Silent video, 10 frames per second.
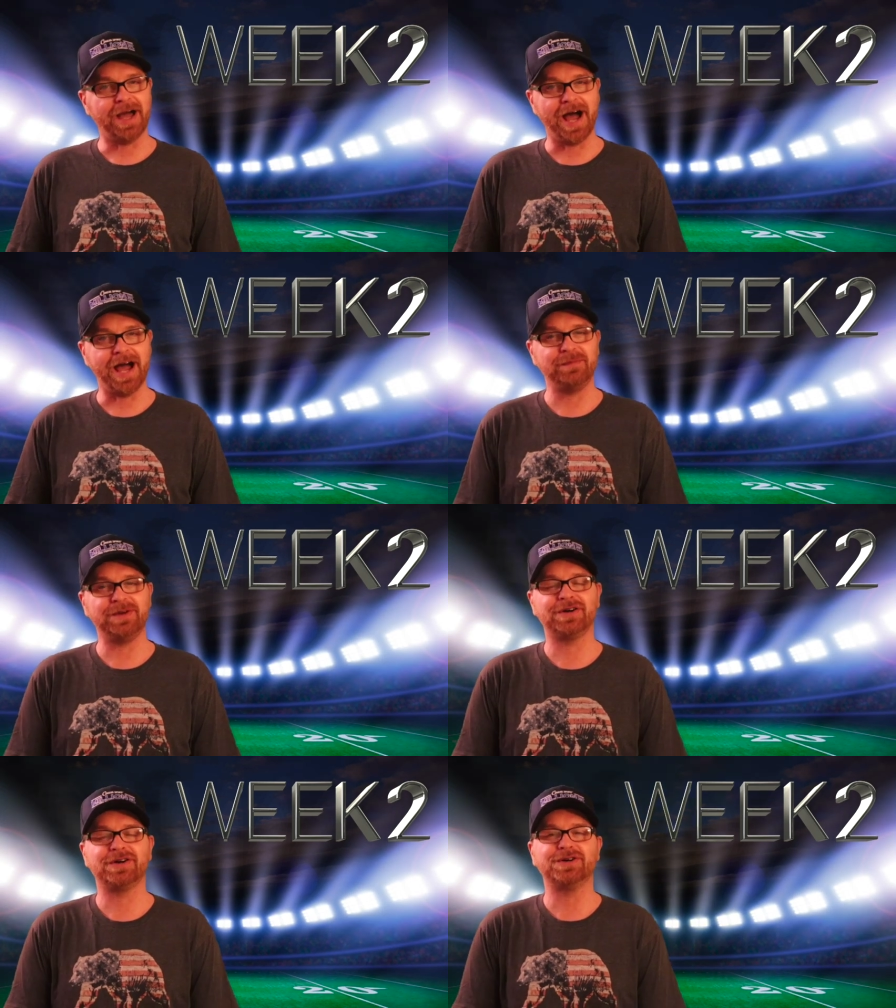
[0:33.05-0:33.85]
I'm
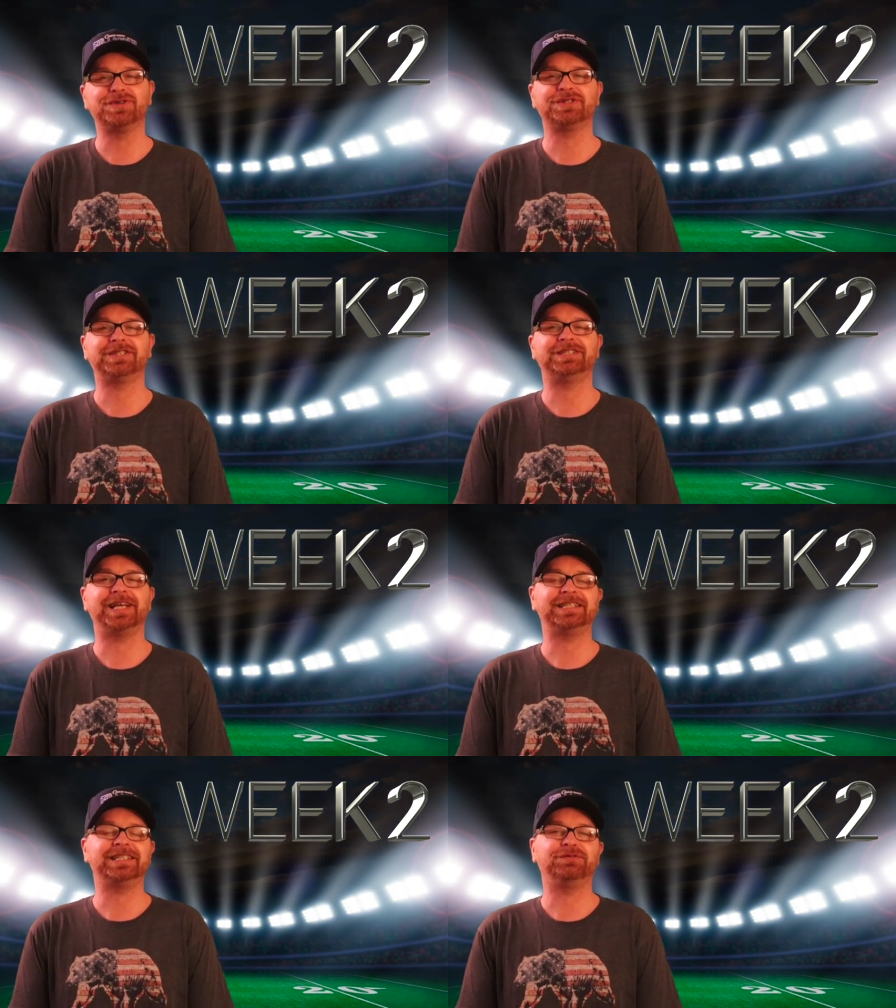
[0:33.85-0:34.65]
your host,
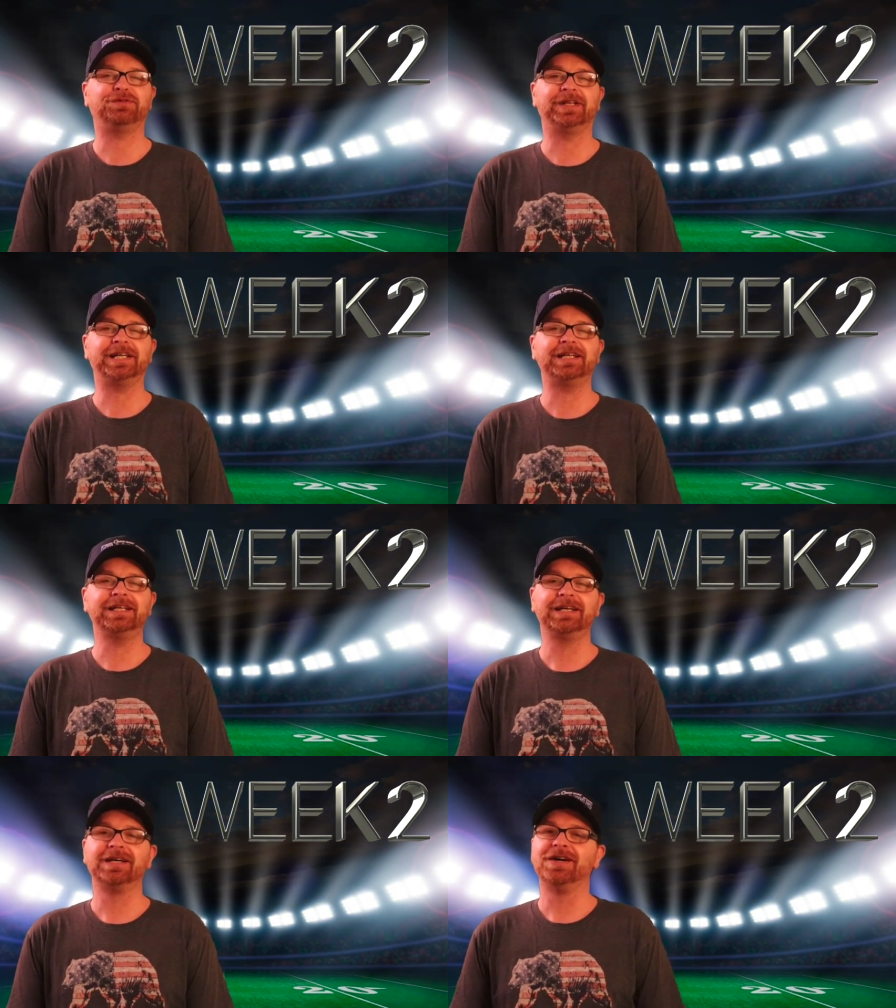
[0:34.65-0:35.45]
Jesse Flynn.